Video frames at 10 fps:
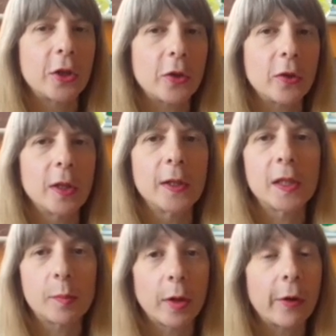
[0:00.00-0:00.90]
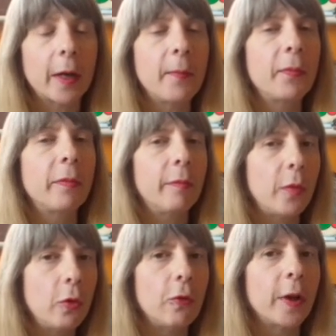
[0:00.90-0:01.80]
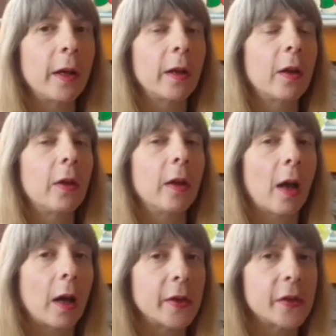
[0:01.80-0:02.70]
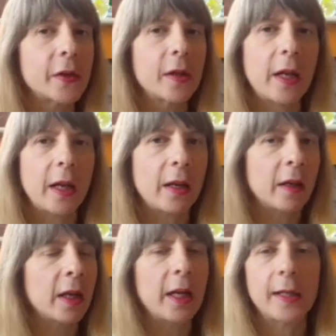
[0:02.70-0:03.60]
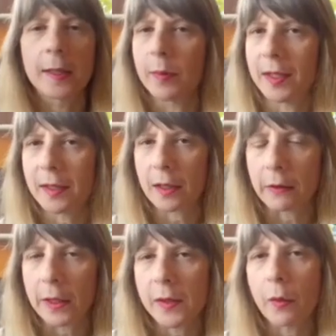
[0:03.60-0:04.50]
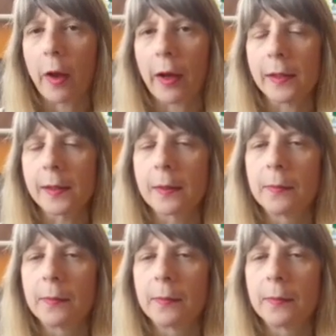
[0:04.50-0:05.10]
to spirit moving us in its mysterious ways.